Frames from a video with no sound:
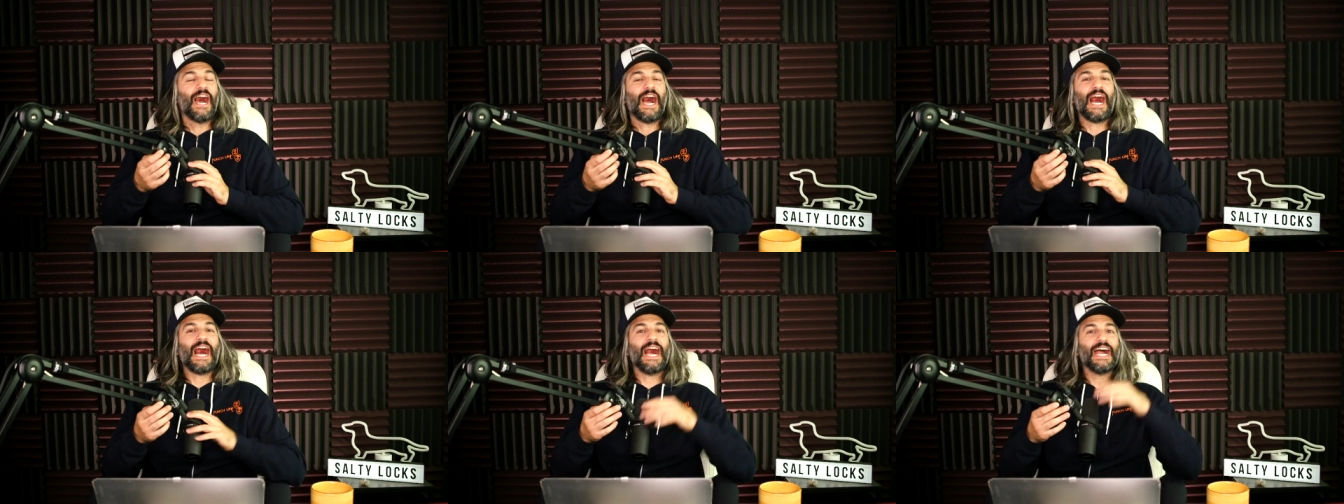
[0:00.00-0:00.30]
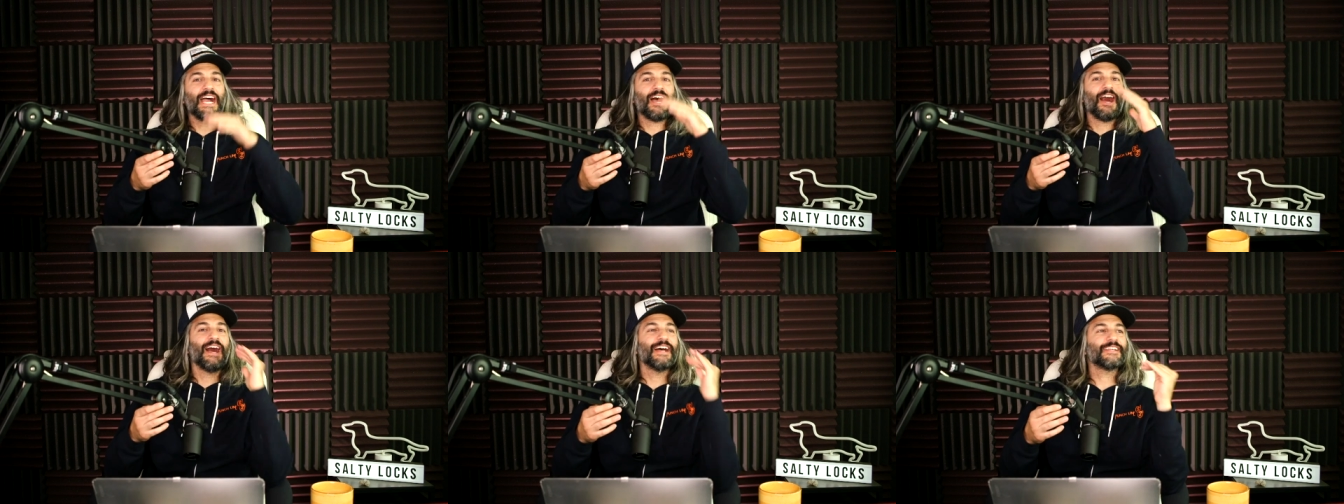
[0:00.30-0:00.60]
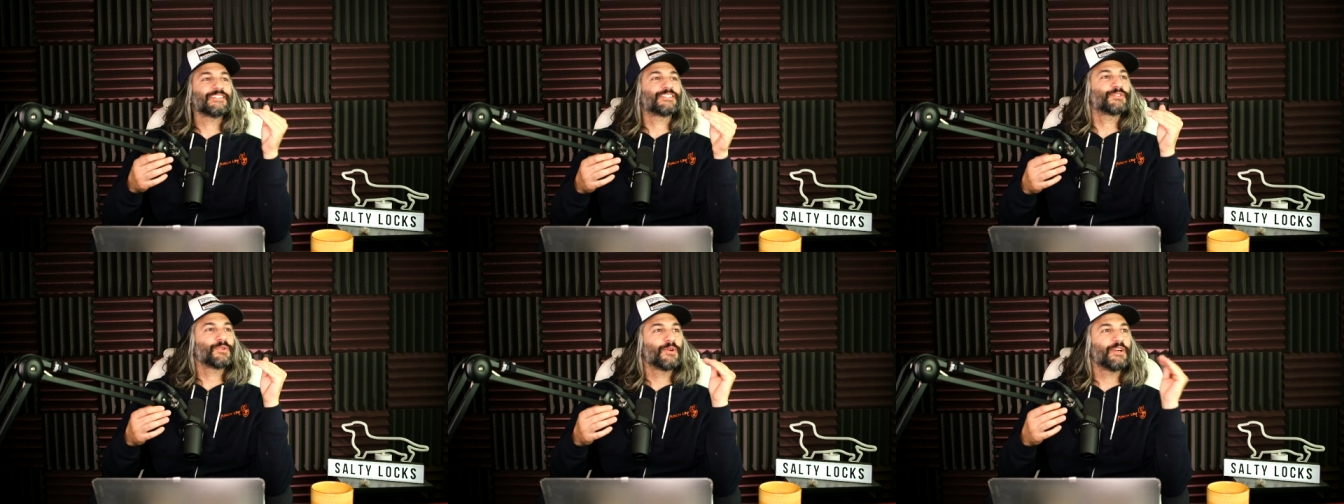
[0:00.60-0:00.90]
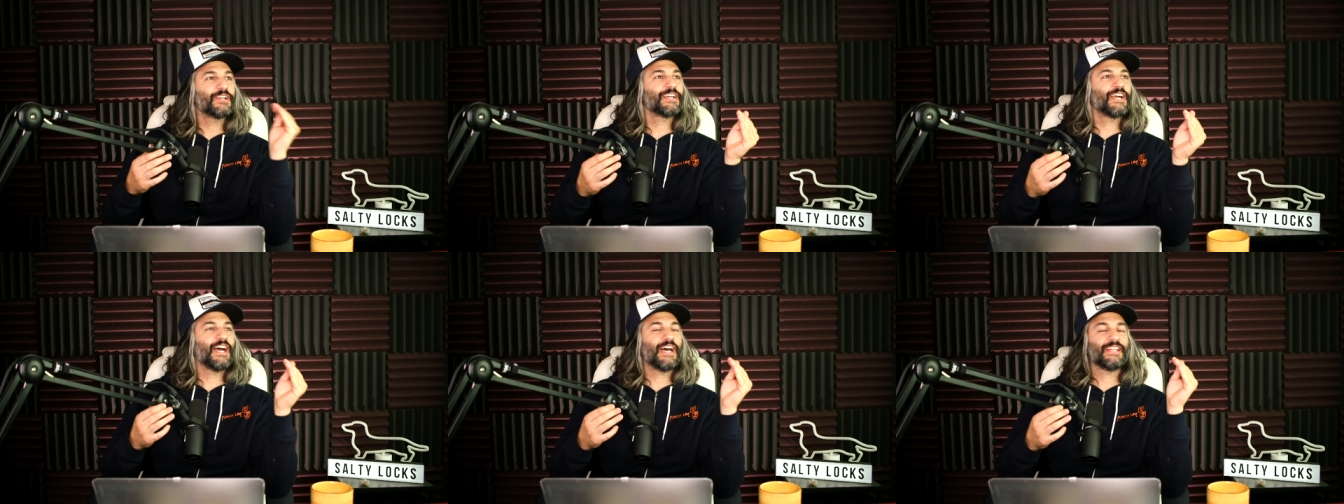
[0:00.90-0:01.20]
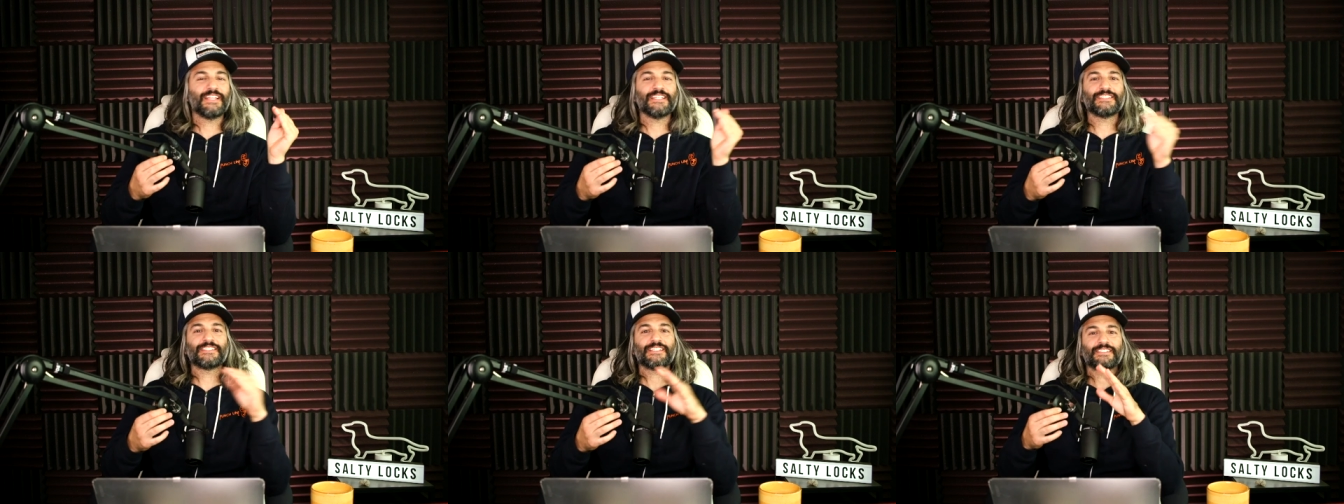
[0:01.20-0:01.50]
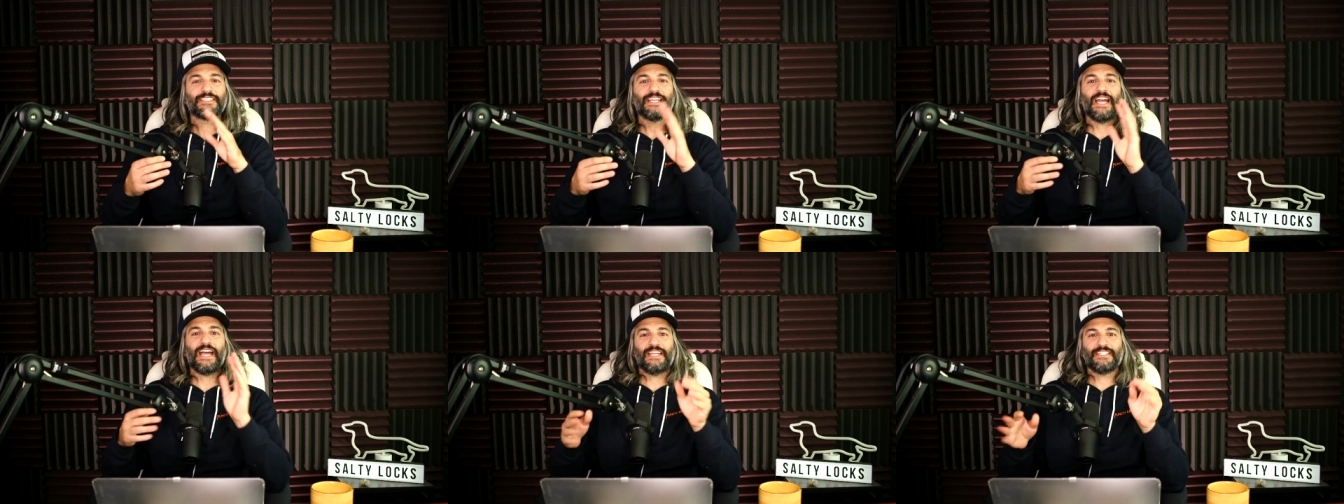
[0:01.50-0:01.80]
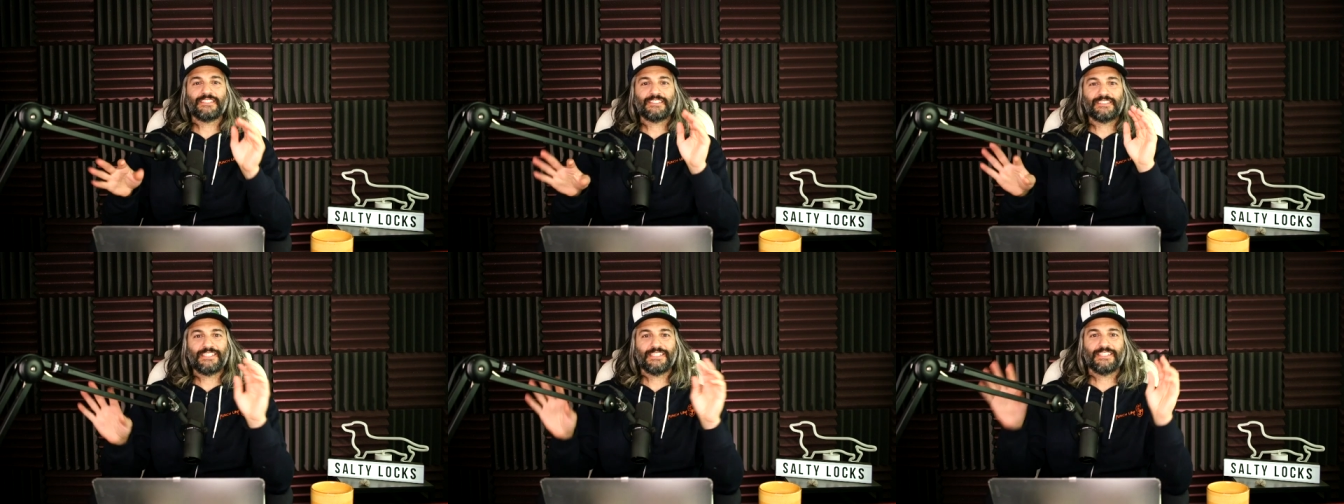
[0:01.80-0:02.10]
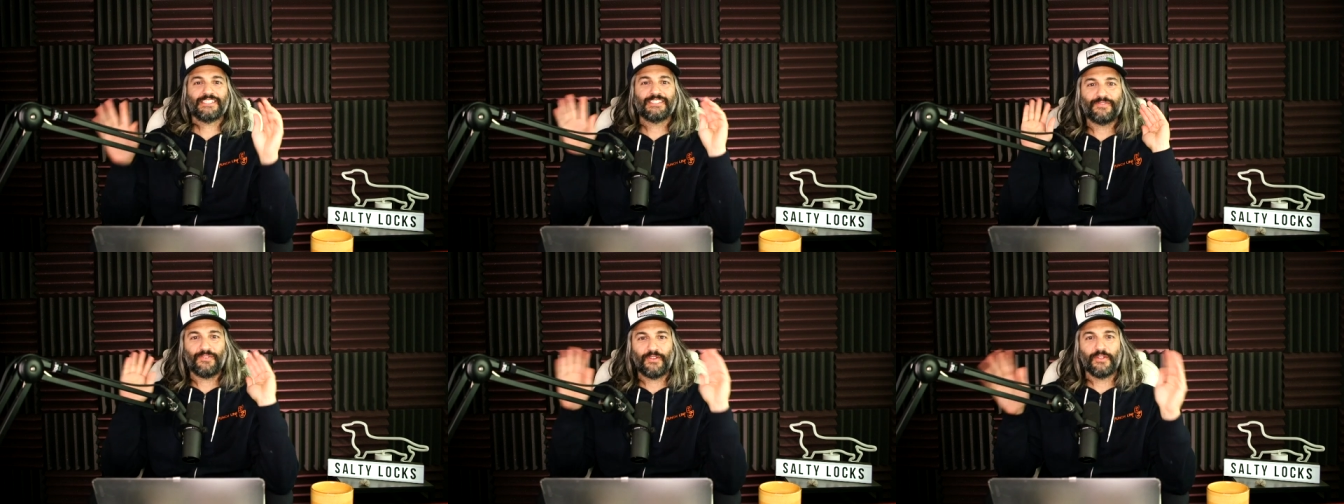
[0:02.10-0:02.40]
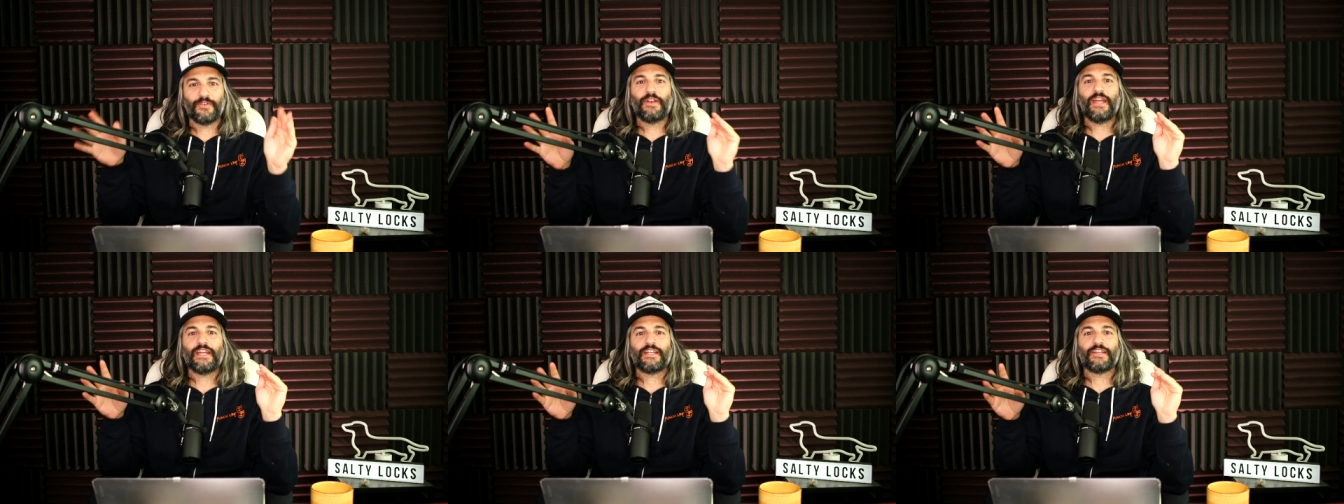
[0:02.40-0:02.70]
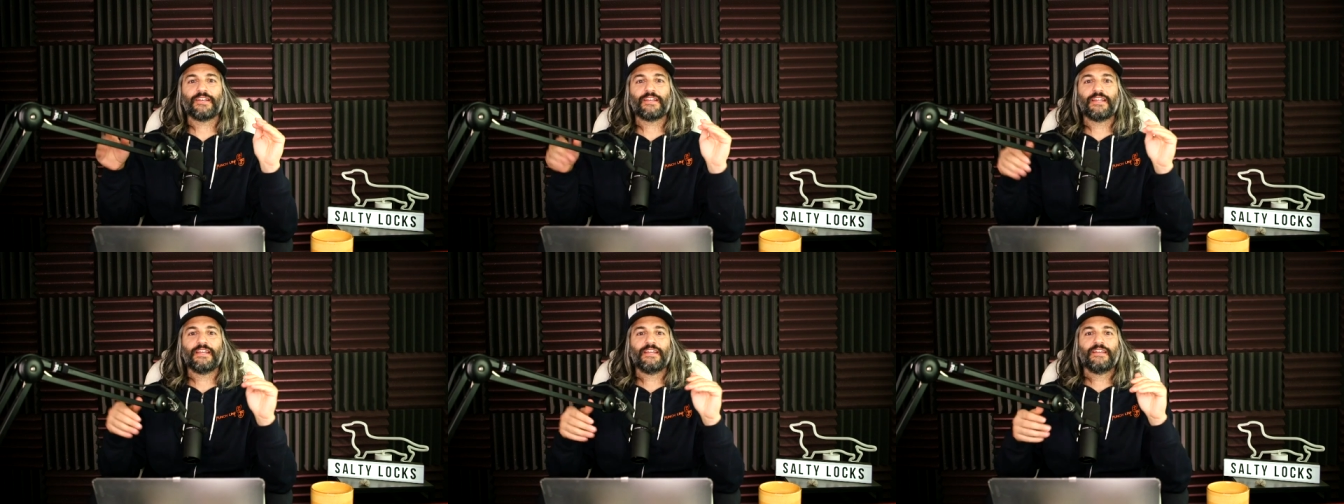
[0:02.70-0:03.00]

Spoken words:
I swear to God, this is for the record.